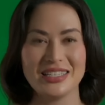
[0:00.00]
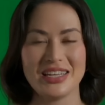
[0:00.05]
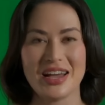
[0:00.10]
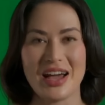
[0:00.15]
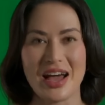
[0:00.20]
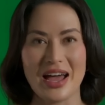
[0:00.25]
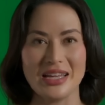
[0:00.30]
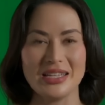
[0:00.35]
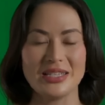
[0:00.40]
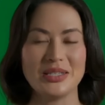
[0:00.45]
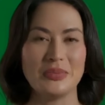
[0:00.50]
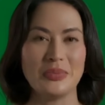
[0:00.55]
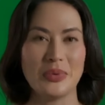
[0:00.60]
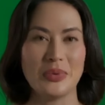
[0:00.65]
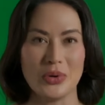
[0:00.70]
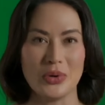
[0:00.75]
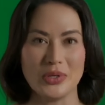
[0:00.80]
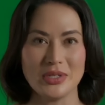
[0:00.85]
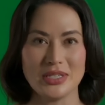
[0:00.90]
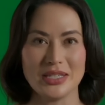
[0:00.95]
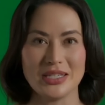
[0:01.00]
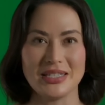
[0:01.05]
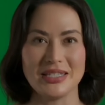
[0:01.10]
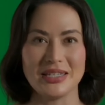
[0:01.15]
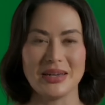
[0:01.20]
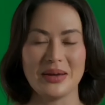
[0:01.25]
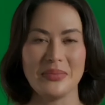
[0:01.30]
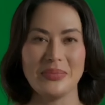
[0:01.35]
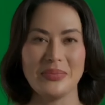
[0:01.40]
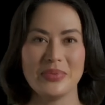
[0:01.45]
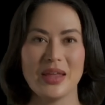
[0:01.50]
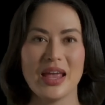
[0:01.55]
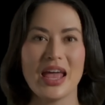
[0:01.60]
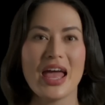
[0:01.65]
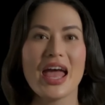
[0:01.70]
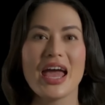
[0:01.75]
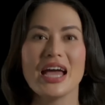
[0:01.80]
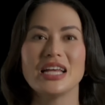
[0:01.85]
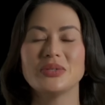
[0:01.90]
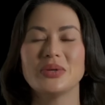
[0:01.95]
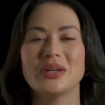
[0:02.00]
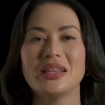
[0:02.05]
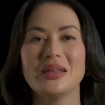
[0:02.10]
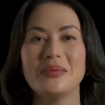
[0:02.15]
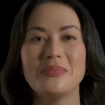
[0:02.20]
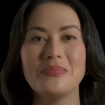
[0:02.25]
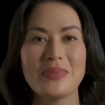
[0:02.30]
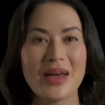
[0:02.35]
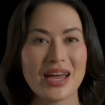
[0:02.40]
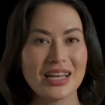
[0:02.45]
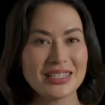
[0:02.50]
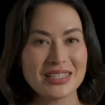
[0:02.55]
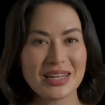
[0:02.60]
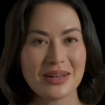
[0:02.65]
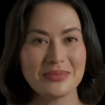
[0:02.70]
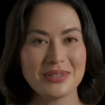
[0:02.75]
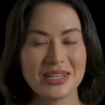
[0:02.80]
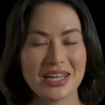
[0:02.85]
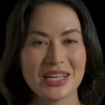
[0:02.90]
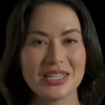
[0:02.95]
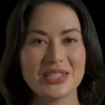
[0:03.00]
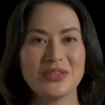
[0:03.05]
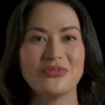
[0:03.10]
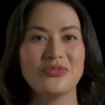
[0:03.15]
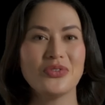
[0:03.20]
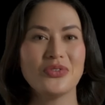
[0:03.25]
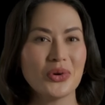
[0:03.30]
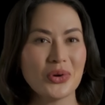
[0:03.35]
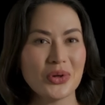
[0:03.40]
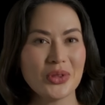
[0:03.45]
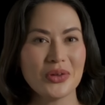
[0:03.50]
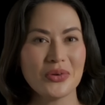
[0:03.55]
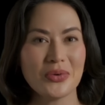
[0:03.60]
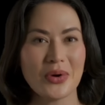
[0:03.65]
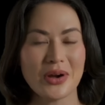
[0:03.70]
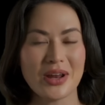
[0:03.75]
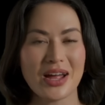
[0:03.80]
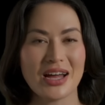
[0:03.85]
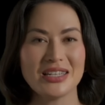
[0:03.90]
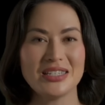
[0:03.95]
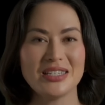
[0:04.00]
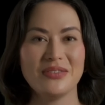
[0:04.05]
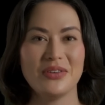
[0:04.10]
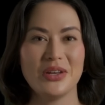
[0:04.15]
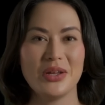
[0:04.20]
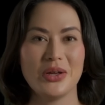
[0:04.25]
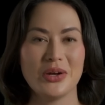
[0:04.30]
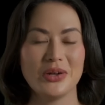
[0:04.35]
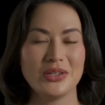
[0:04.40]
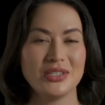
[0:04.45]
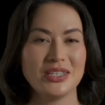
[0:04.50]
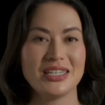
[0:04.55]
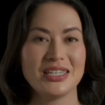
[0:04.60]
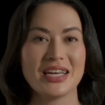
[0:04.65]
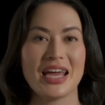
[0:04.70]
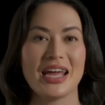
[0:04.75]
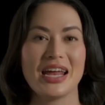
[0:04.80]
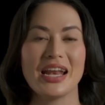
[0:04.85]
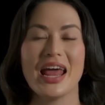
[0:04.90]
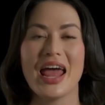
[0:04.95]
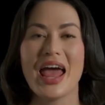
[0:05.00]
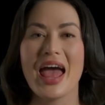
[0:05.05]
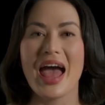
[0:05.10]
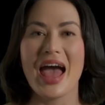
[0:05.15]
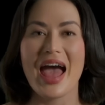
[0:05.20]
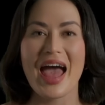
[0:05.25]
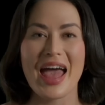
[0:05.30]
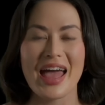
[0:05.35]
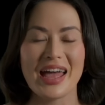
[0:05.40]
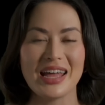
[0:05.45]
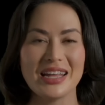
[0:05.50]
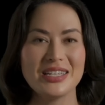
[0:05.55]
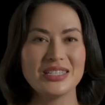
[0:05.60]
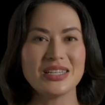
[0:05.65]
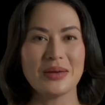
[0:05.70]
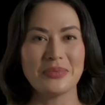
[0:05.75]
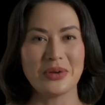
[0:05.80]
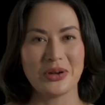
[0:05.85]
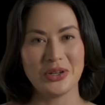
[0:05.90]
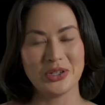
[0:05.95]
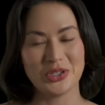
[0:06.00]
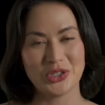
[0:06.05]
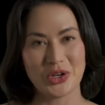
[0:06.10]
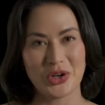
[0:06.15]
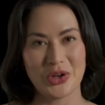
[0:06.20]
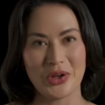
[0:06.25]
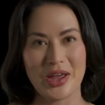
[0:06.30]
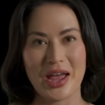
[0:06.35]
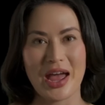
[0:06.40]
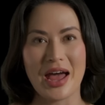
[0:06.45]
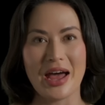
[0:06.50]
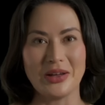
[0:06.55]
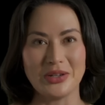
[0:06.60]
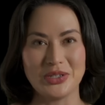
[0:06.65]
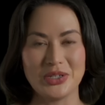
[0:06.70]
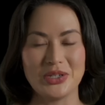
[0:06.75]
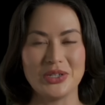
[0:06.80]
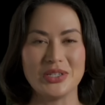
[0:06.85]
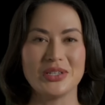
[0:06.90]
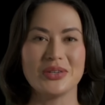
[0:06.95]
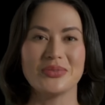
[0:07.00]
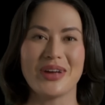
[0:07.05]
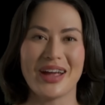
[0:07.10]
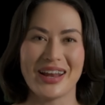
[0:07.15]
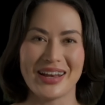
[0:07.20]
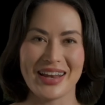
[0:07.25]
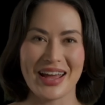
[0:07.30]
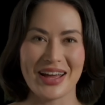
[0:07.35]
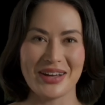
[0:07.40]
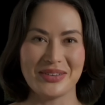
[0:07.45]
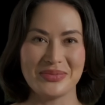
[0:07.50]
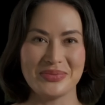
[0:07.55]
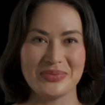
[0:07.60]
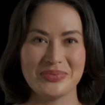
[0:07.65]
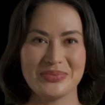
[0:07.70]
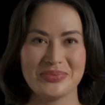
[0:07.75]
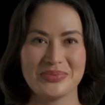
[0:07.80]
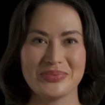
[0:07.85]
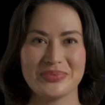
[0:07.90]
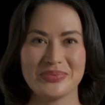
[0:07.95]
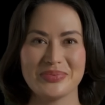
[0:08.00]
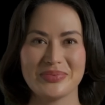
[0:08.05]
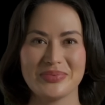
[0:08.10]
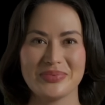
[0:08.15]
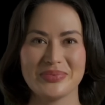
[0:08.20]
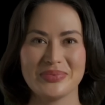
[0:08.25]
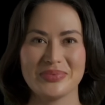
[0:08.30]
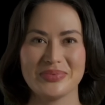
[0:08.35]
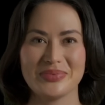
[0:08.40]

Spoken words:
screen doesn't fully cover the camera frame. If this is the case, you can simply mask out the unwanted edges. You've